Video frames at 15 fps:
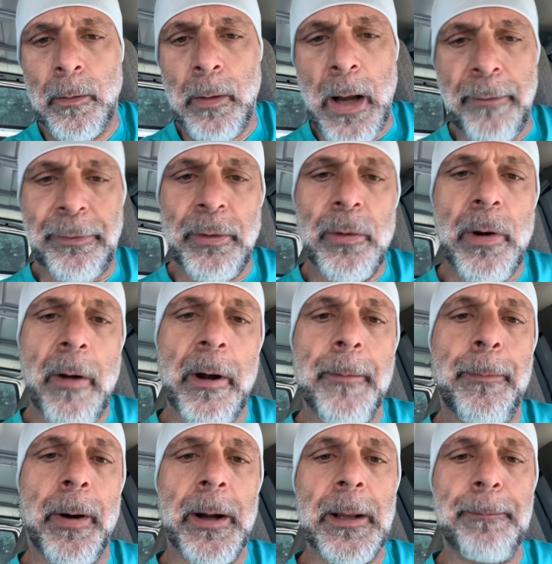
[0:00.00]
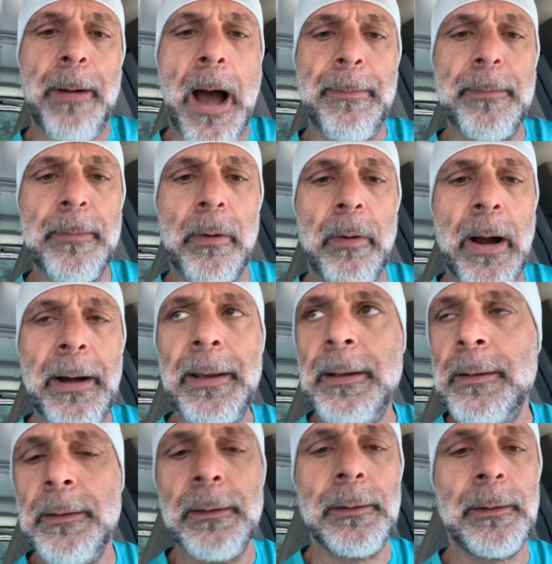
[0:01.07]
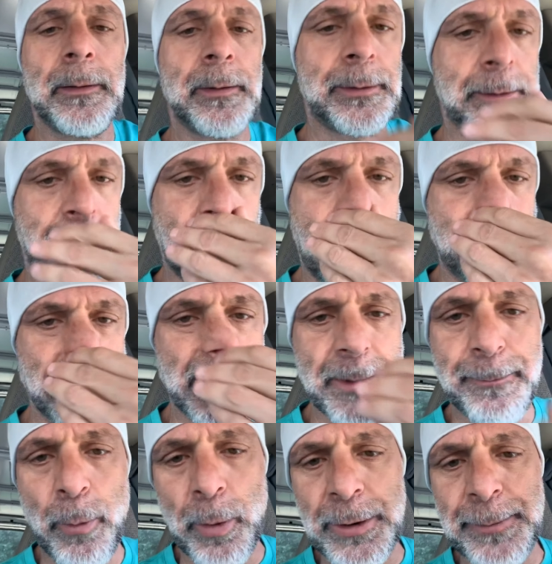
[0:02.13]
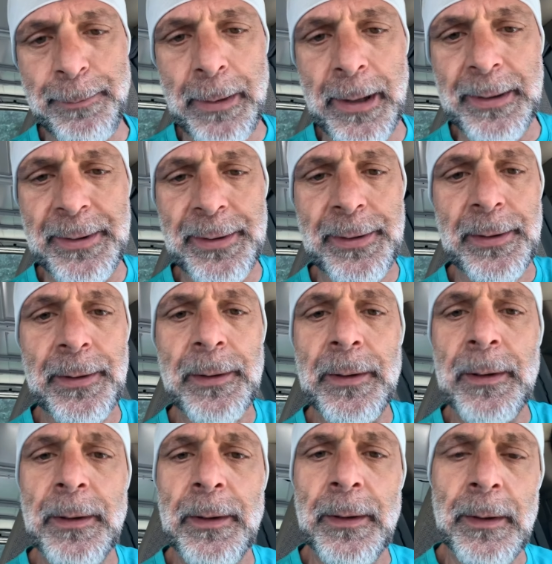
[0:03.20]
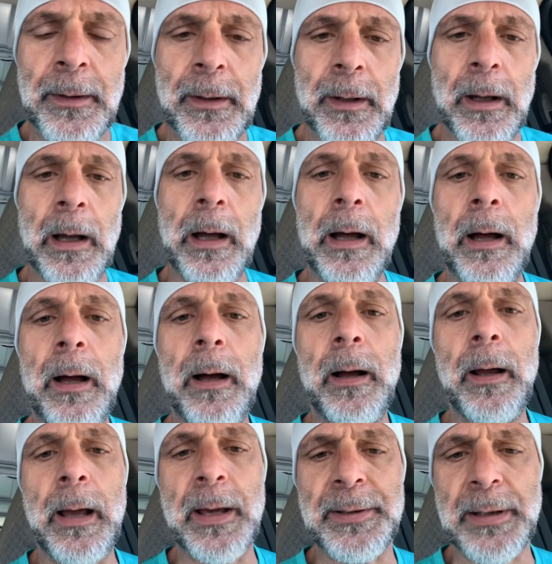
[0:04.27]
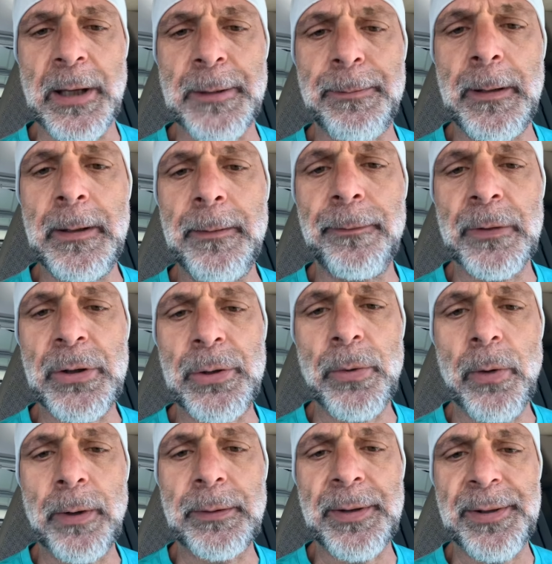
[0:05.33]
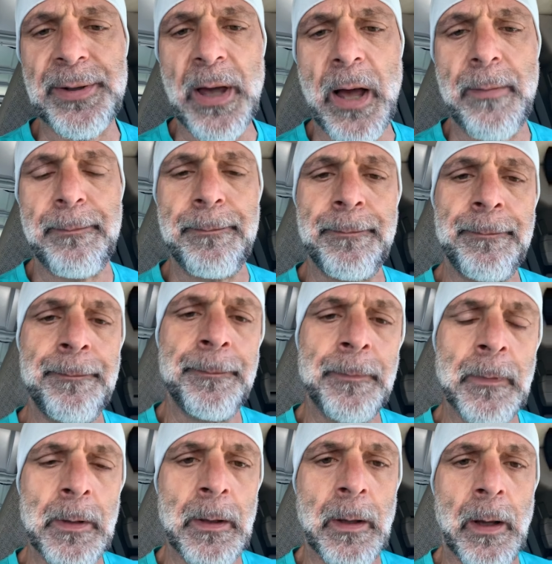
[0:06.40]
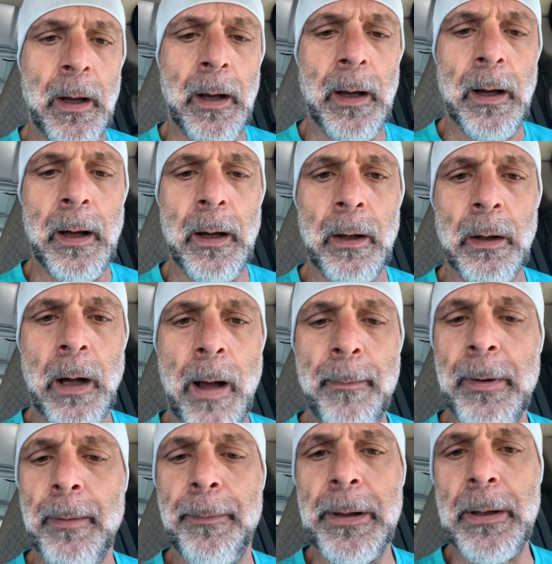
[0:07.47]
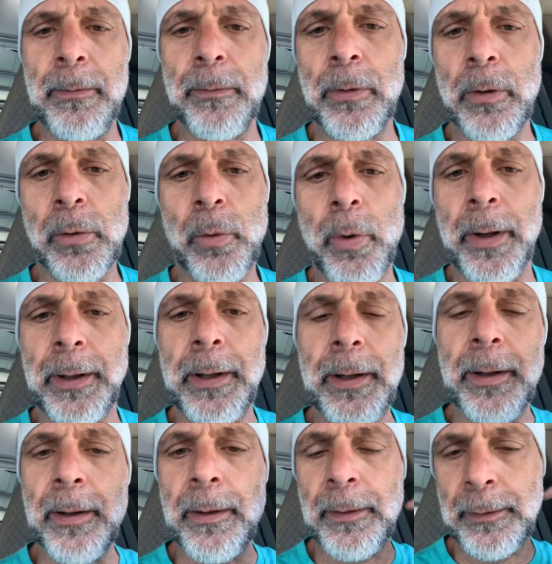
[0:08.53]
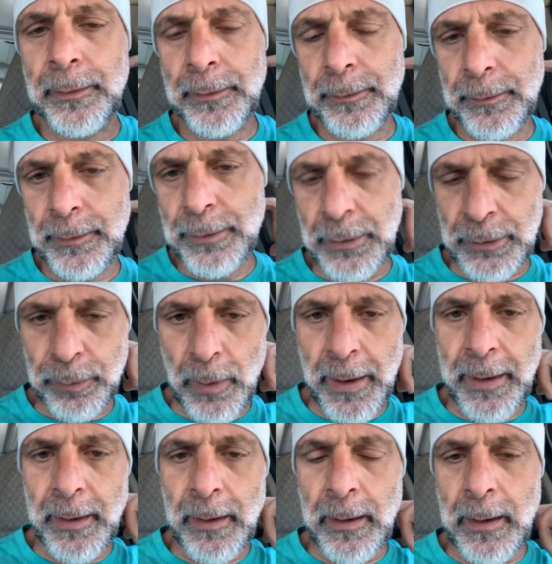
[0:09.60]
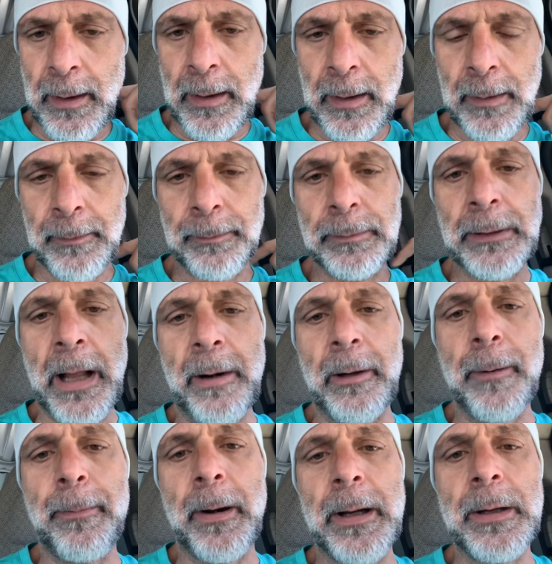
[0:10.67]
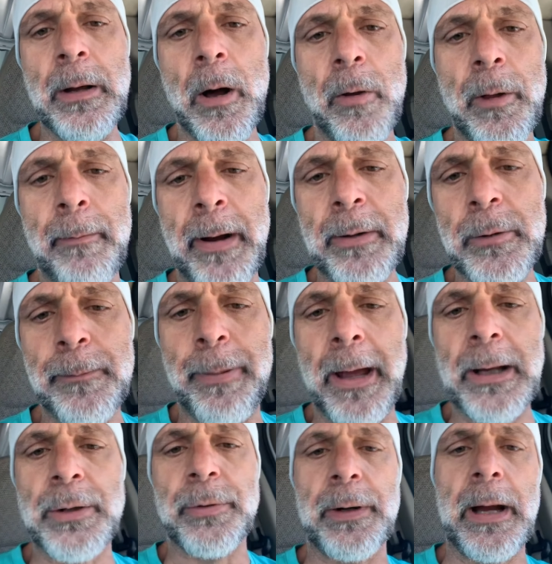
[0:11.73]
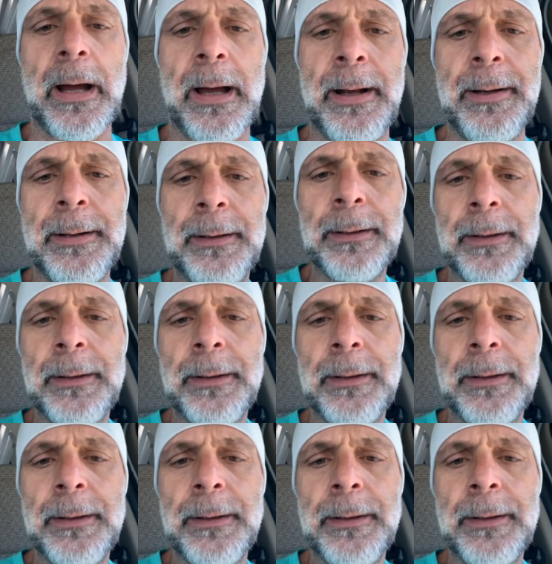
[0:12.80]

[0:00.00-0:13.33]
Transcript: Good afternoon, everybody. Bobby Moretti, Surviving Sports Picks, SSP for short to some. I'm going to be real quick here. Just want to let everybody know that my new Patreon,